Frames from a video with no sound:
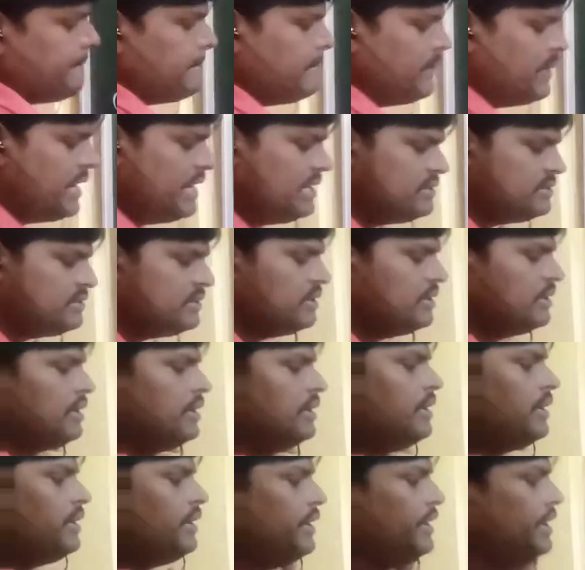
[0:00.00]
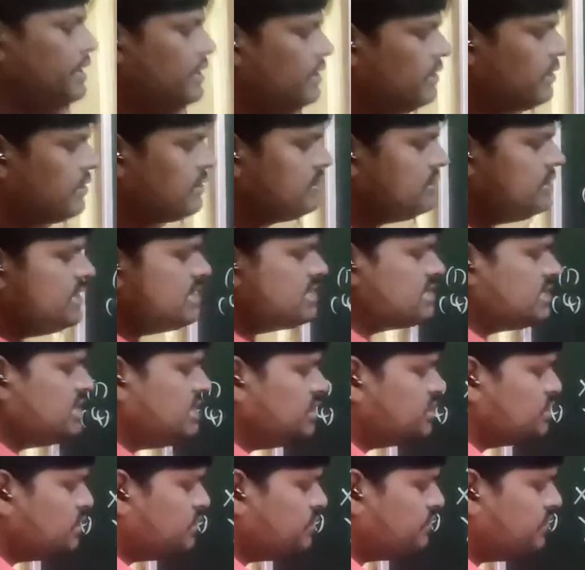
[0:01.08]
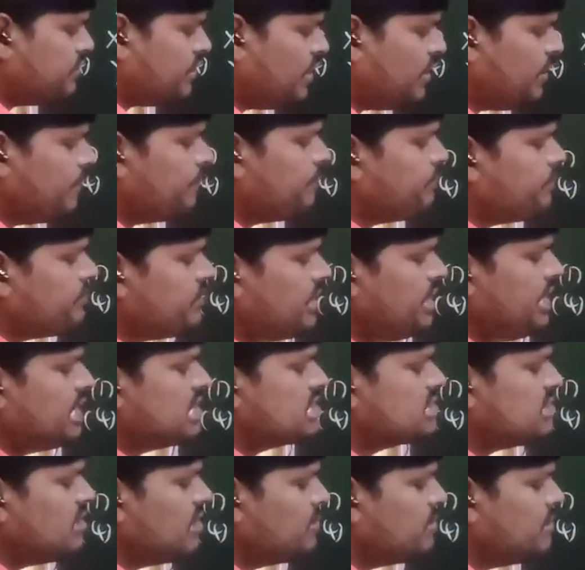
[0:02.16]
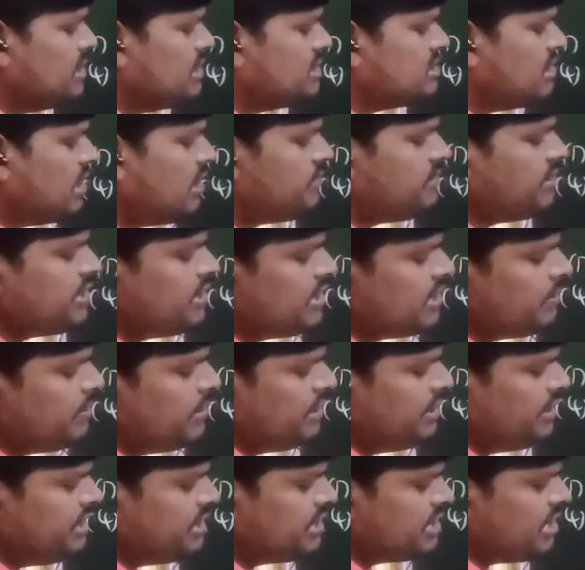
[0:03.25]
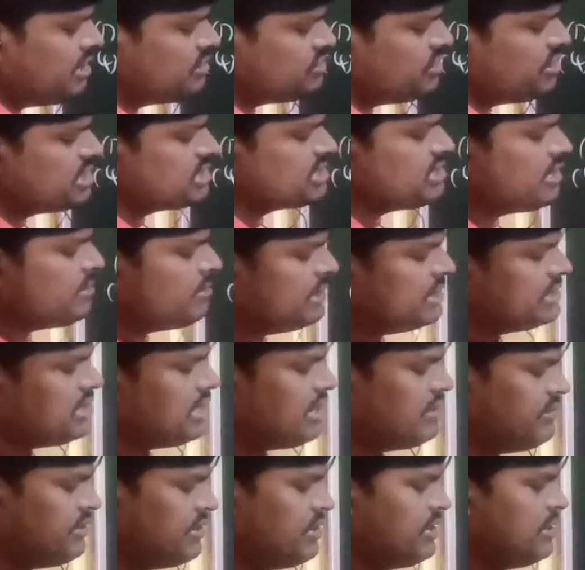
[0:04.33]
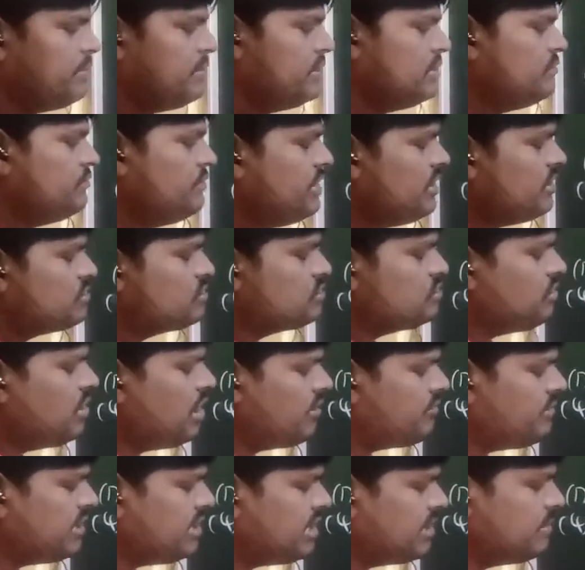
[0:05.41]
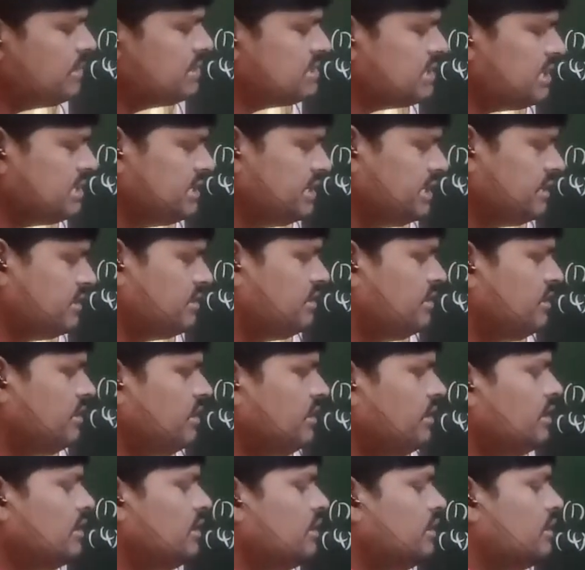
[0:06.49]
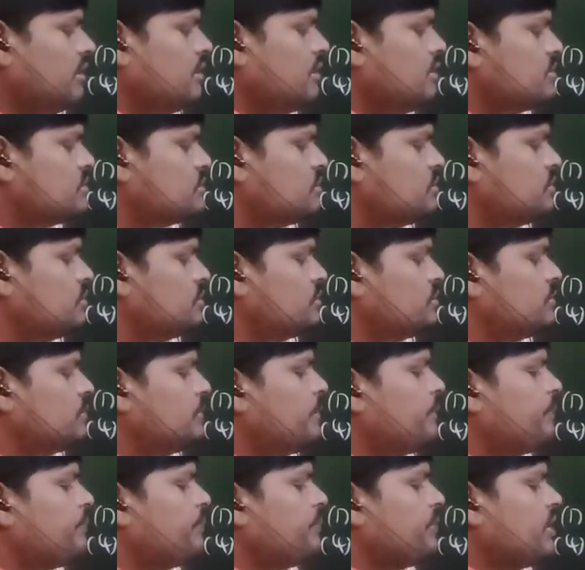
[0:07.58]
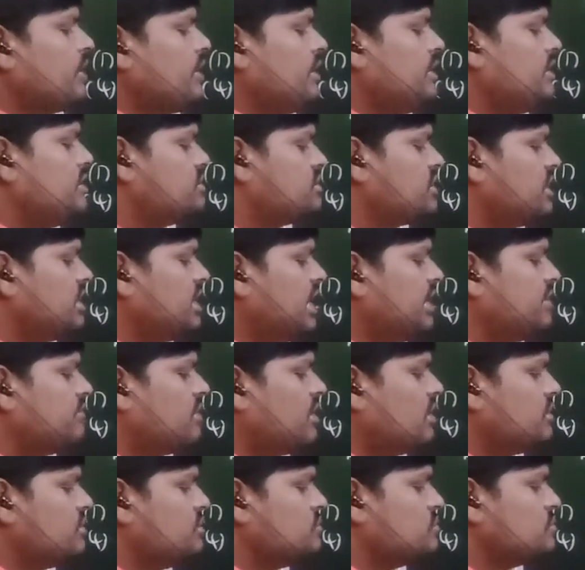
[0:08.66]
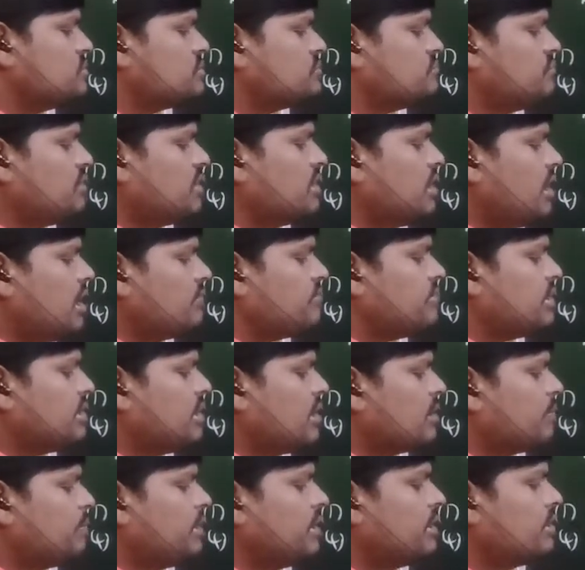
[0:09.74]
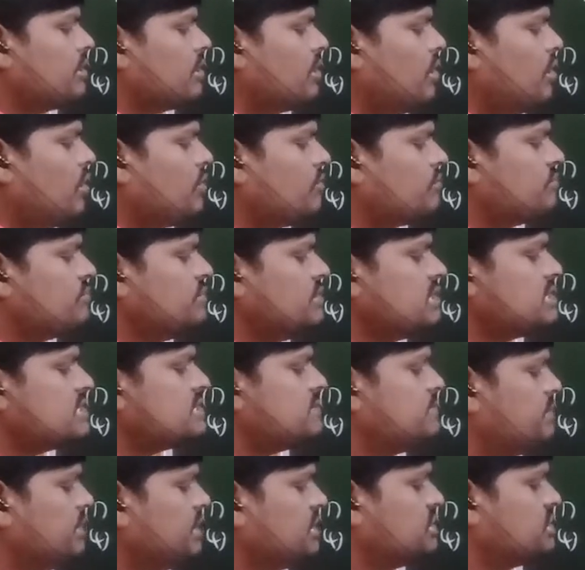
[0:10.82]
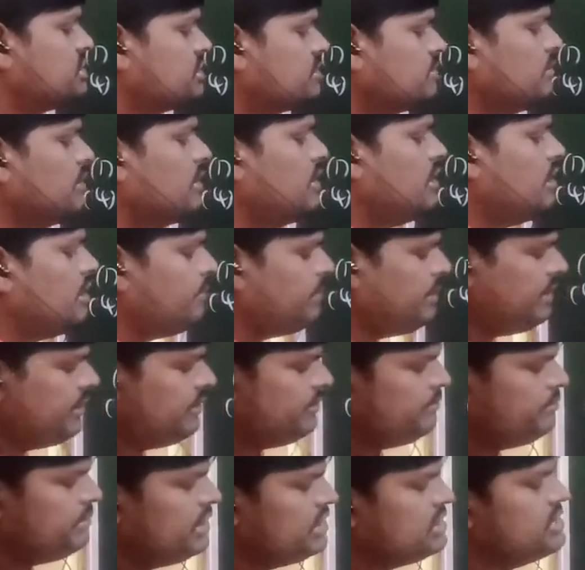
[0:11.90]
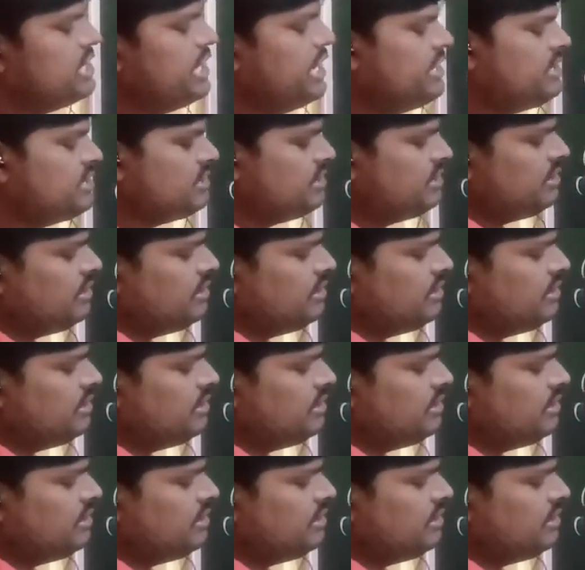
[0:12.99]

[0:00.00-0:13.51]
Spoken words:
Right. Here this keto form, the next carbon is alpha carbon. Here also next carbon is alpha carbon. We have two alpha carbons are there. So initially I want to use one alpha carbon of this bridge head.